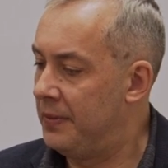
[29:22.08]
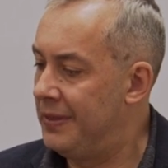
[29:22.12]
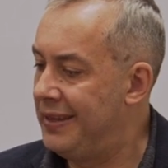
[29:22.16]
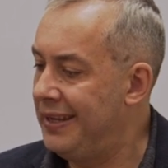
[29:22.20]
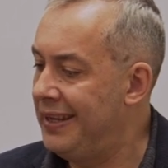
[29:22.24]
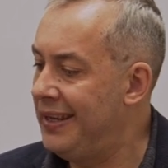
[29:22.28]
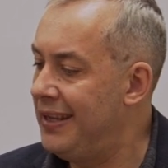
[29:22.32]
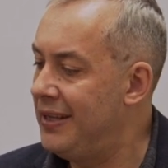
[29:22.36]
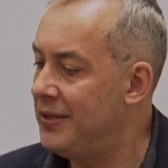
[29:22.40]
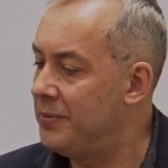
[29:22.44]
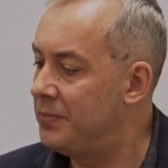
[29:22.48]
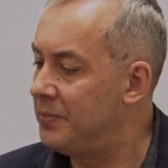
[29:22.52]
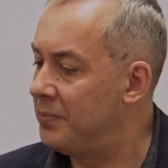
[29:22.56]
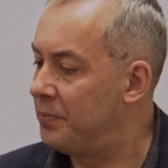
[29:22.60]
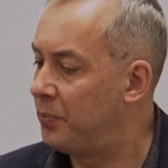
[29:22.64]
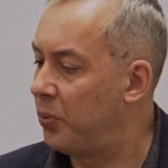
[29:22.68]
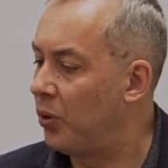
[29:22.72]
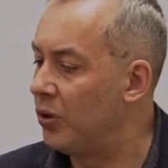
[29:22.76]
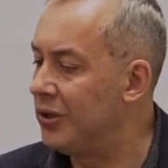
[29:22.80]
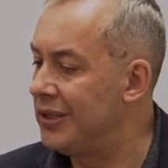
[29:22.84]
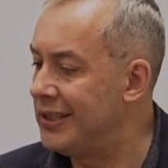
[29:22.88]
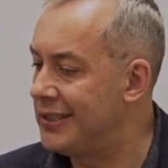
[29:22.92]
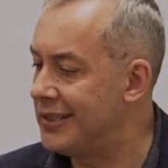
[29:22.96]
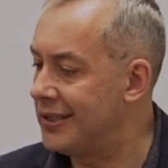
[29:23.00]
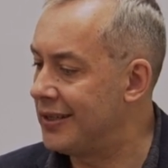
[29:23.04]
the in
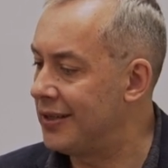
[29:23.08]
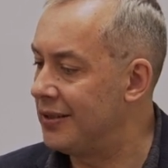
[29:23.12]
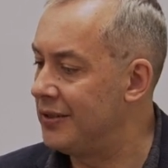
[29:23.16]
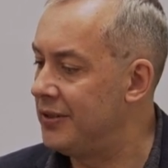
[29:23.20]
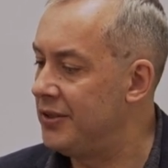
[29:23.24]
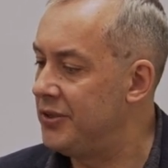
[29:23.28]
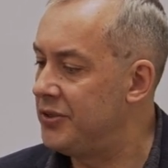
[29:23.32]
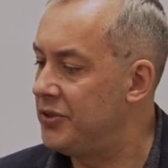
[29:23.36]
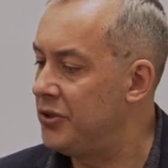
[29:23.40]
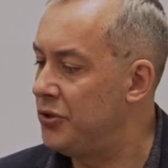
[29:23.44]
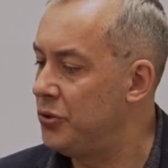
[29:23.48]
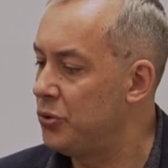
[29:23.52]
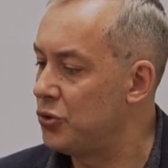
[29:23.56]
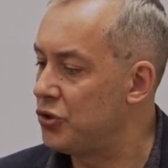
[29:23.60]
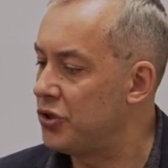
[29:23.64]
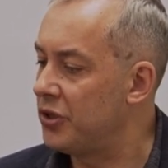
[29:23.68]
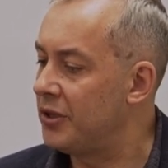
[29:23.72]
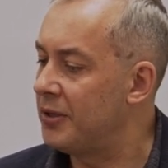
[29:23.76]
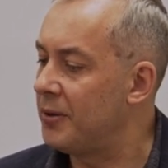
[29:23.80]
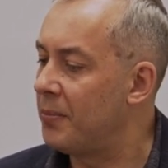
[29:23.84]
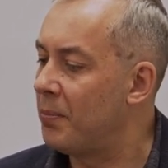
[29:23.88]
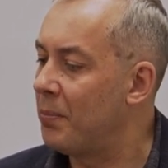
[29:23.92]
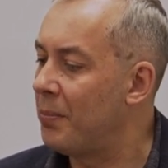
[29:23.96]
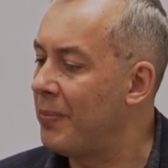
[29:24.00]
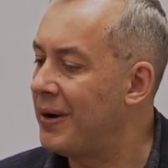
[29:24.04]
political
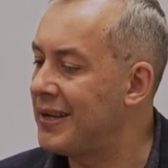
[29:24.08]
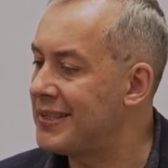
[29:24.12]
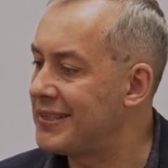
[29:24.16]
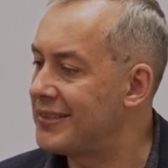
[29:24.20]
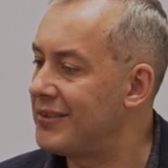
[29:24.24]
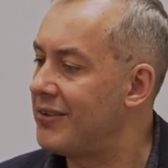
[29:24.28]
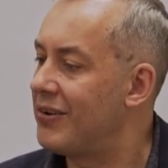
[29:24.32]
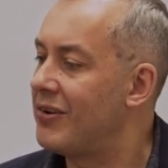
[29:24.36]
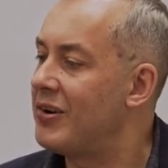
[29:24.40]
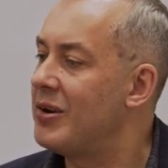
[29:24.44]
institution must